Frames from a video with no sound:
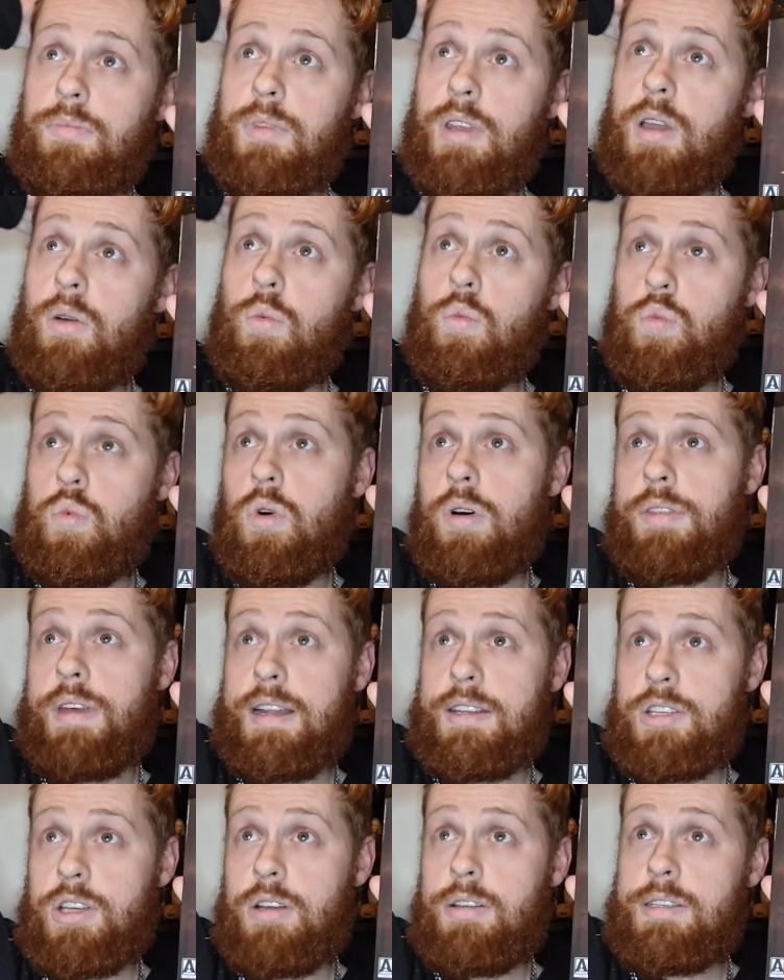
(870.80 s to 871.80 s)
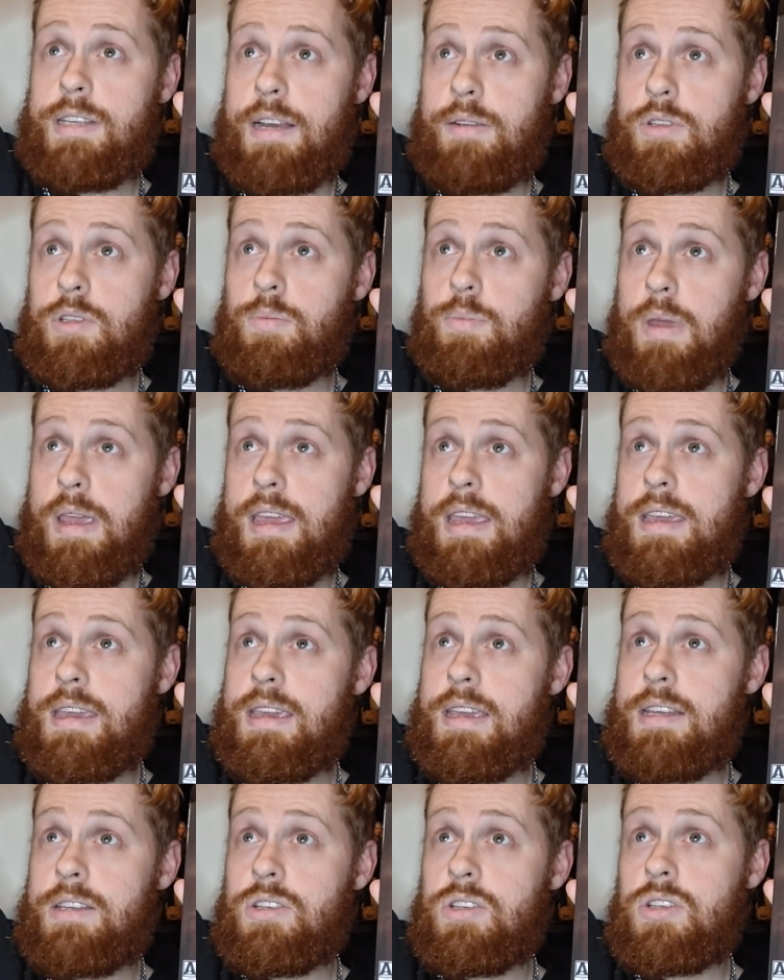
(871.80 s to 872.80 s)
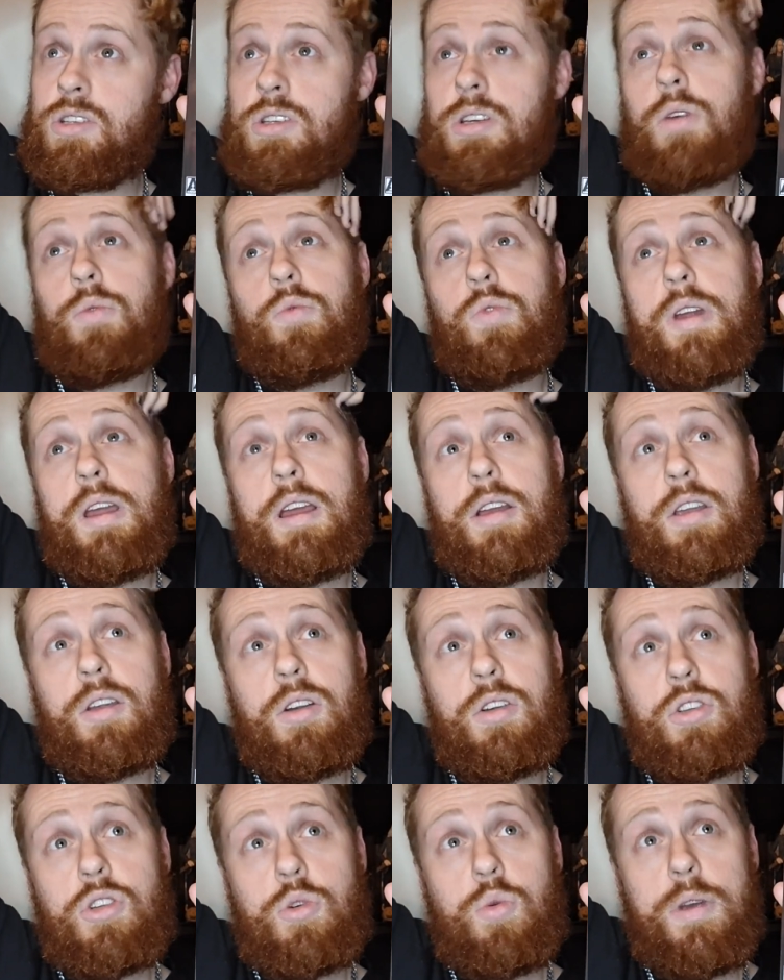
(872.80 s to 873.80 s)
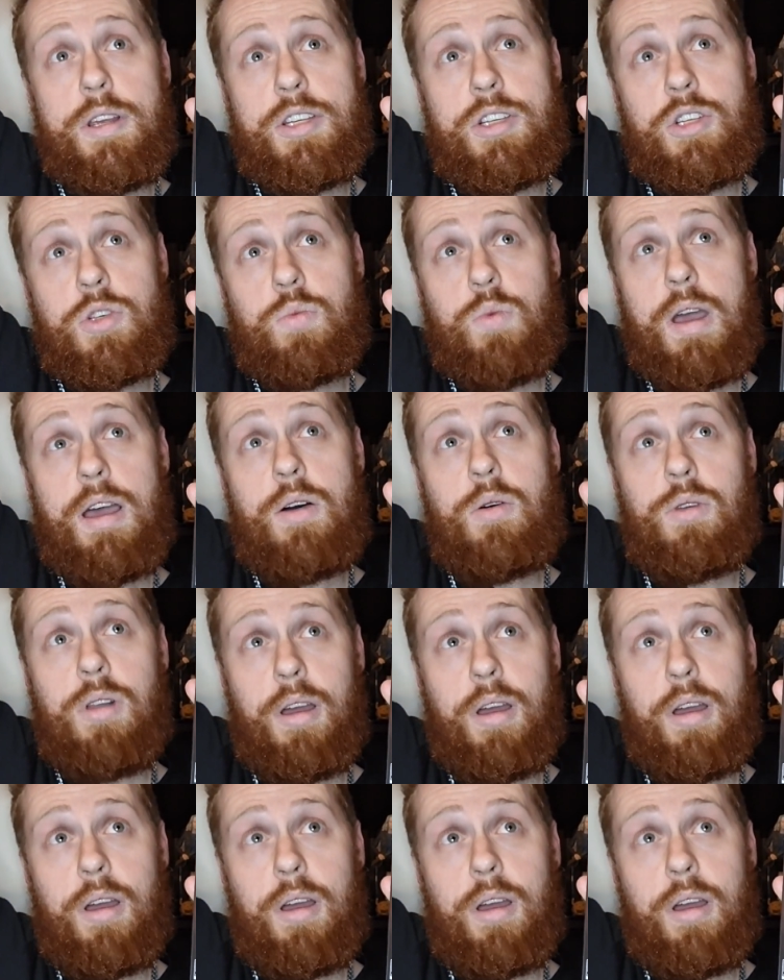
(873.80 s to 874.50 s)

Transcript: what that turns out to be is a good twist as well.